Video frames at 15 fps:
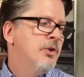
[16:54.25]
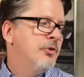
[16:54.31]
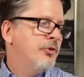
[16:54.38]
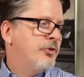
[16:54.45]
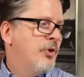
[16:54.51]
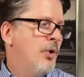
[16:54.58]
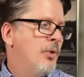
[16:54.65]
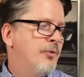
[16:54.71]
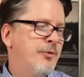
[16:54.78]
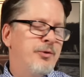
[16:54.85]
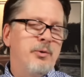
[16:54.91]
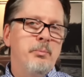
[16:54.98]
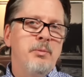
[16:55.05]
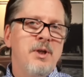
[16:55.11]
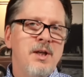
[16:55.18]
So
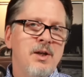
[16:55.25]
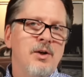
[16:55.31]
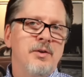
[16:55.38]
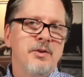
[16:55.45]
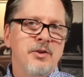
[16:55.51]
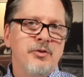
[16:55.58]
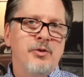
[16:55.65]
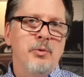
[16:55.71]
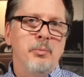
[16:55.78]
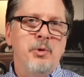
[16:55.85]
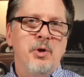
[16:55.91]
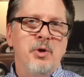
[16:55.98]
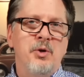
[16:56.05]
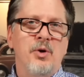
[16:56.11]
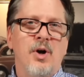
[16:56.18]
for me on this
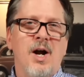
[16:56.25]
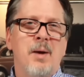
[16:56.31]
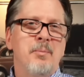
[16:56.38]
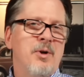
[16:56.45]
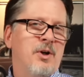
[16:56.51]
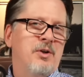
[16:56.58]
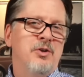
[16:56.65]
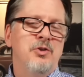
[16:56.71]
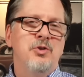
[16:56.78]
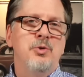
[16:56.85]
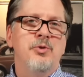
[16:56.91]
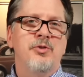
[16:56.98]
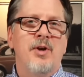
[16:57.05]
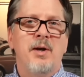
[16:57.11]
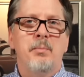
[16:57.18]
computer, I'm not going to do
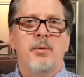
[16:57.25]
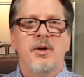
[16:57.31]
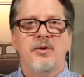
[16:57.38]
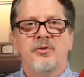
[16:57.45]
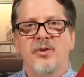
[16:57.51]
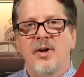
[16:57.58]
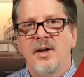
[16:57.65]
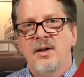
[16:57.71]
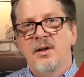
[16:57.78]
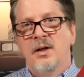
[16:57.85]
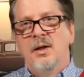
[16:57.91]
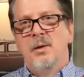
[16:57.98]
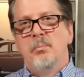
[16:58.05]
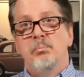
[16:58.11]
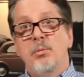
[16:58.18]
side by side.
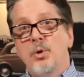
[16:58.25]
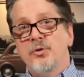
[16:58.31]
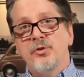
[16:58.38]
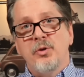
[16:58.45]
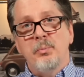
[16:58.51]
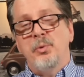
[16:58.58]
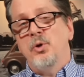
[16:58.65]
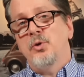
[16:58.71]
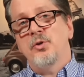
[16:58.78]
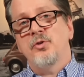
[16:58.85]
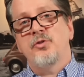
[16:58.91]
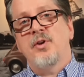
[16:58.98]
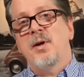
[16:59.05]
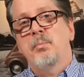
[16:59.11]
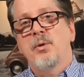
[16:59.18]
Most computers
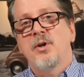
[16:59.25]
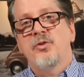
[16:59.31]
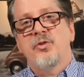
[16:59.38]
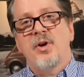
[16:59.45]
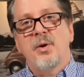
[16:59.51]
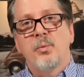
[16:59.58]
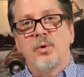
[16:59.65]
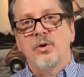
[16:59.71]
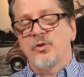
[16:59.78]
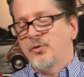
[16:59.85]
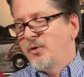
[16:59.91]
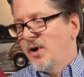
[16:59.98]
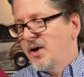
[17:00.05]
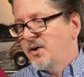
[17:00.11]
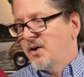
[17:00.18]
side by side works
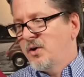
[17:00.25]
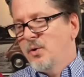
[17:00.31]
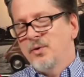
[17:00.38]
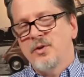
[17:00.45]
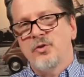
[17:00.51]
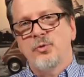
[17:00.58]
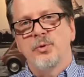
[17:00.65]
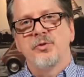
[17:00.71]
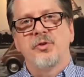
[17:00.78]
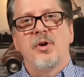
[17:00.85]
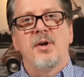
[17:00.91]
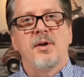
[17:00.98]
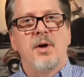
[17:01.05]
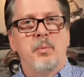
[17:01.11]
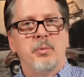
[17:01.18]
fine. I know this one's
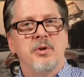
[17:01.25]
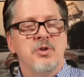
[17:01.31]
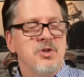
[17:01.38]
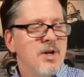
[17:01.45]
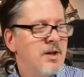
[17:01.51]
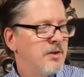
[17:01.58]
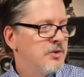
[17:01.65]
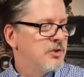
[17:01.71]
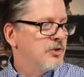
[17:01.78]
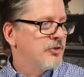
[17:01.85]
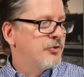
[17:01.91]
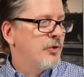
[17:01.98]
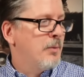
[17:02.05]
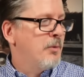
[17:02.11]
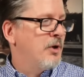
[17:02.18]
got a couple of challenges,
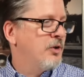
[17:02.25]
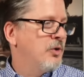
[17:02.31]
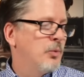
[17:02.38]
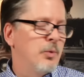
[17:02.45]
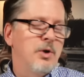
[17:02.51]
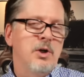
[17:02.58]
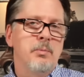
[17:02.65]
so I'm not going to worry